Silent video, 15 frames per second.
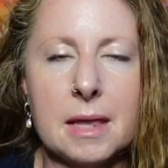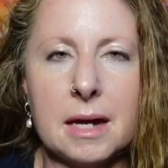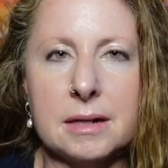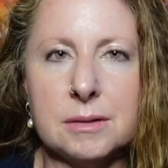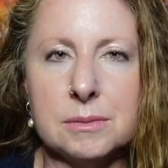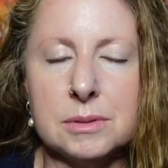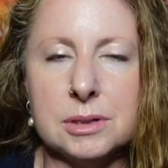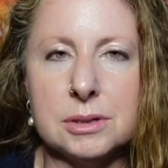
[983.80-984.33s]
I
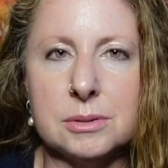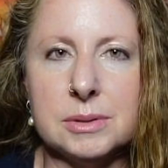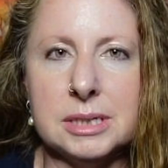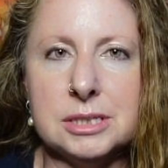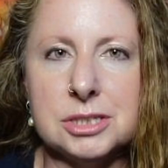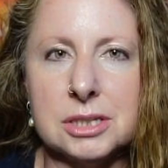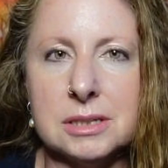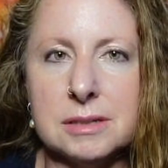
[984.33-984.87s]
don't know
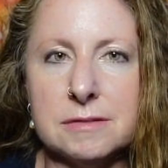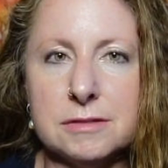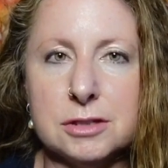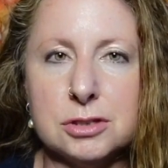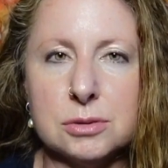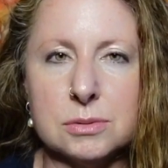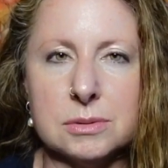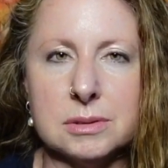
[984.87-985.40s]
each
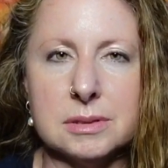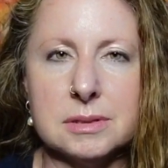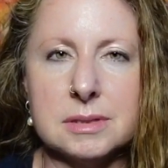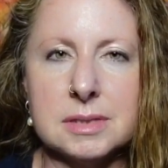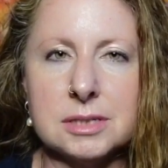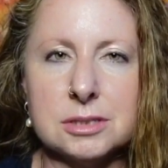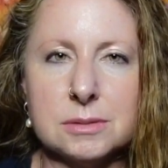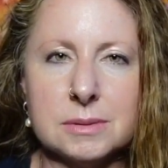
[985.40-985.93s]
individual
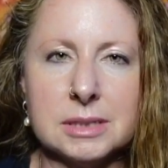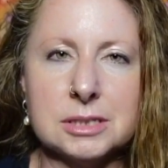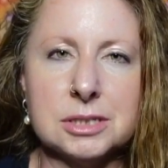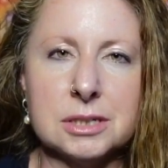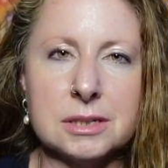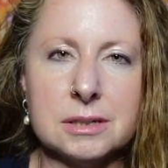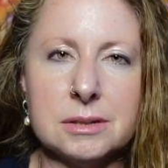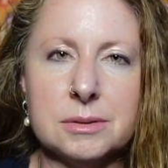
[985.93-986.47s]

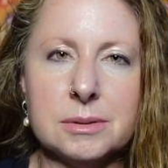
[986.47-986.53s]
situation.